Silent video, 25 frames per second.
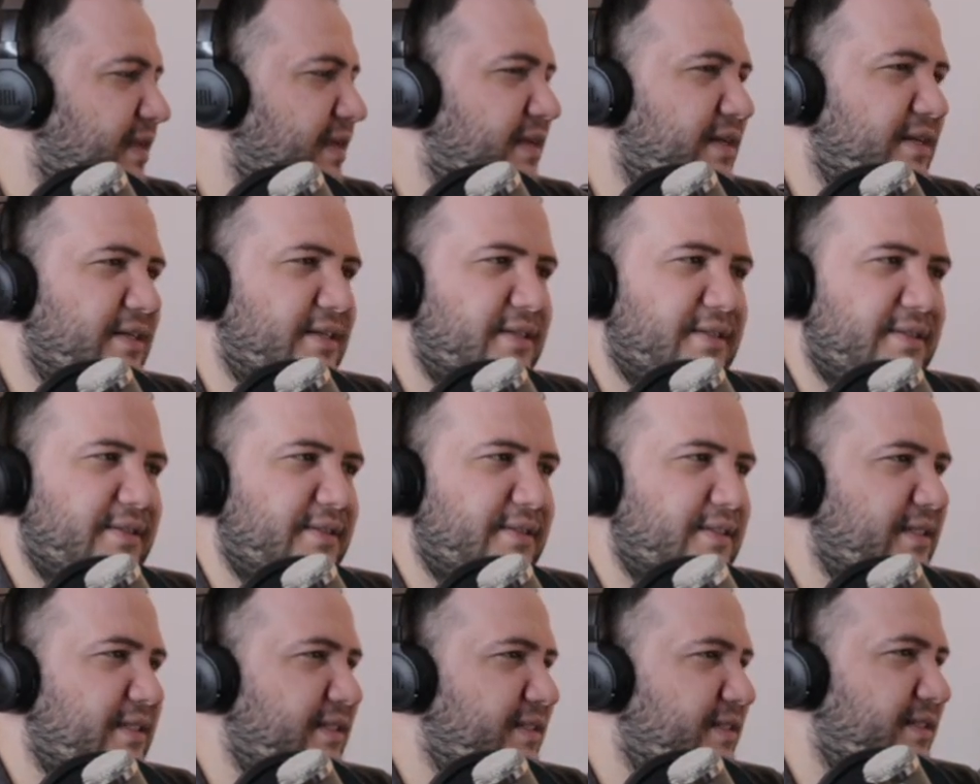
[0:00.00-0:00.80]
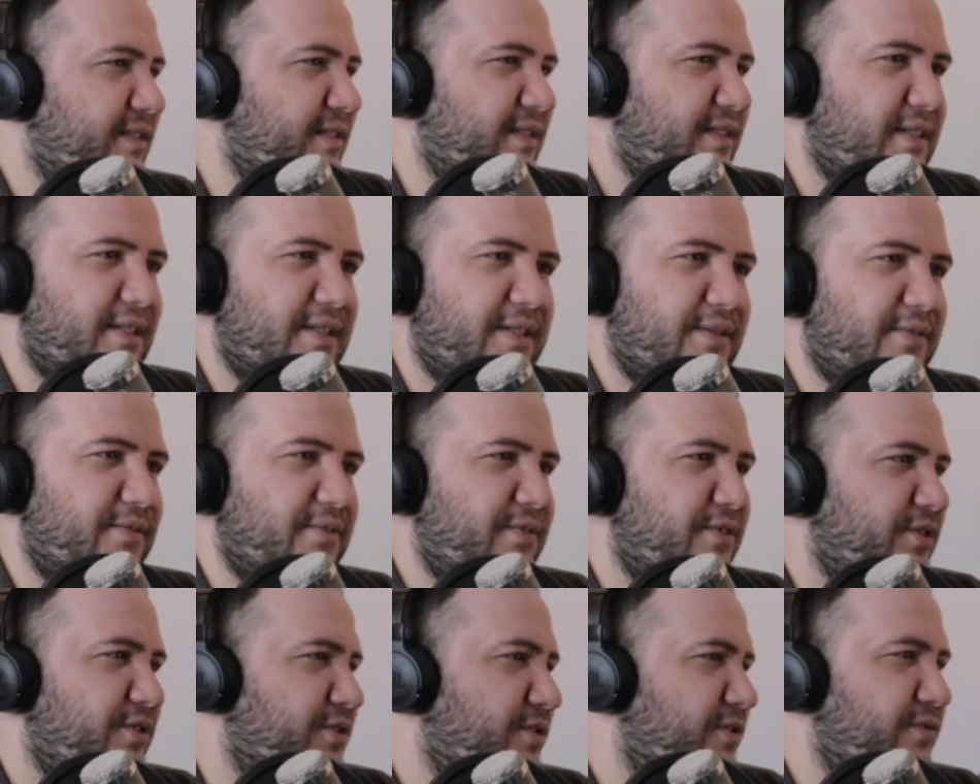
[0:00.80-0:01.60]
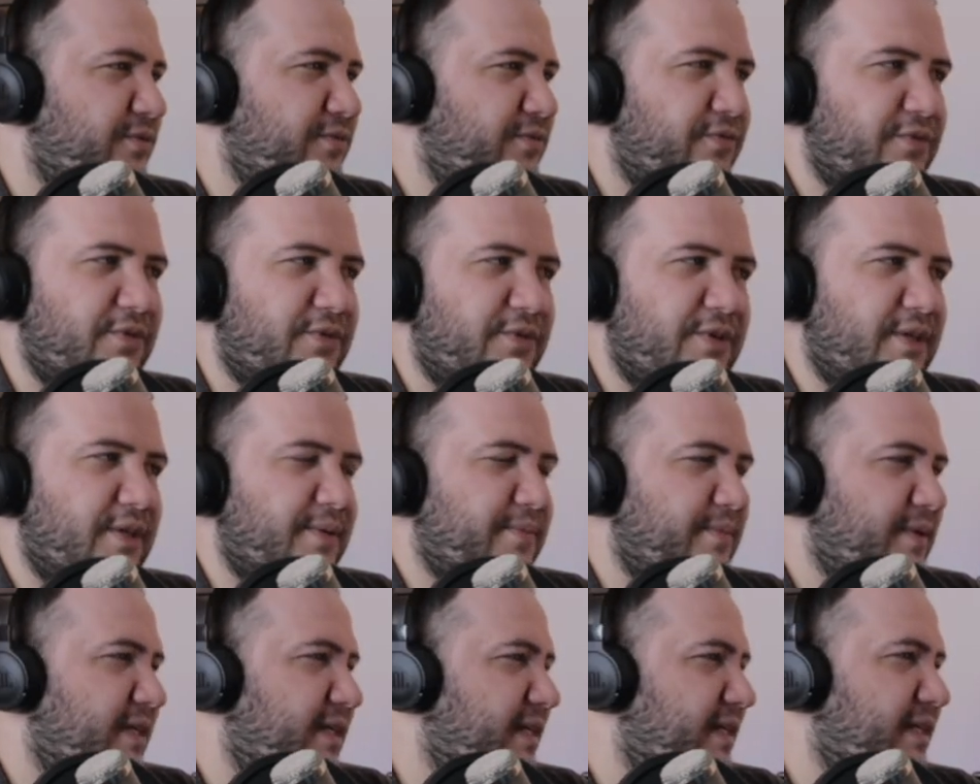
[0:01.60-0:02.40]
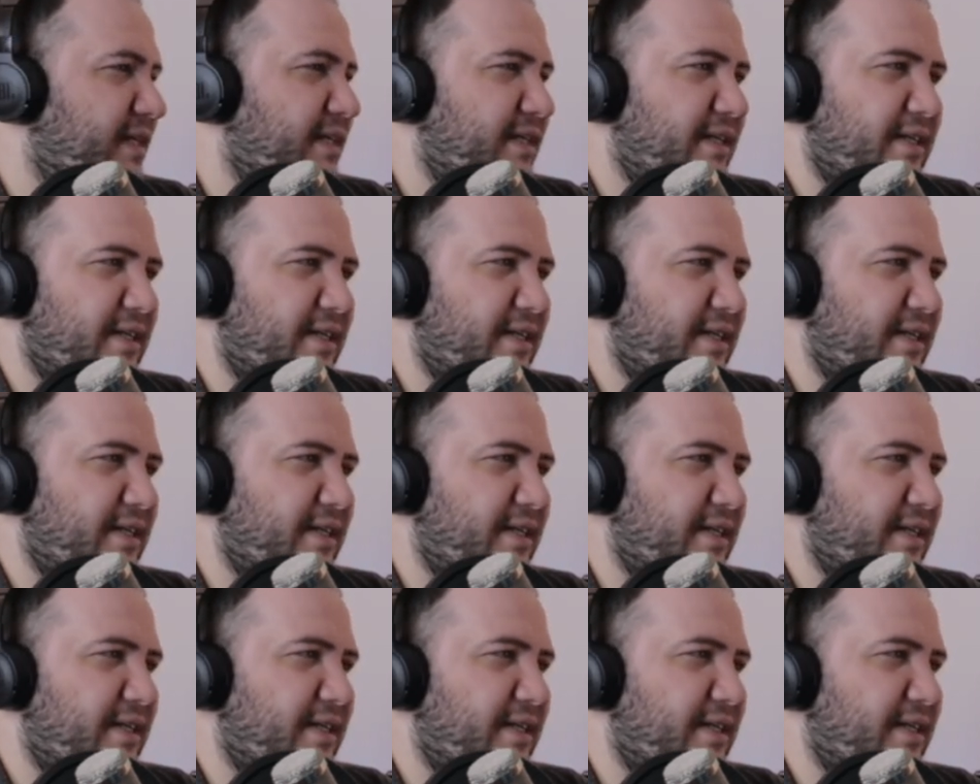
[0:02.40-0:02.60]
I must stick with you, my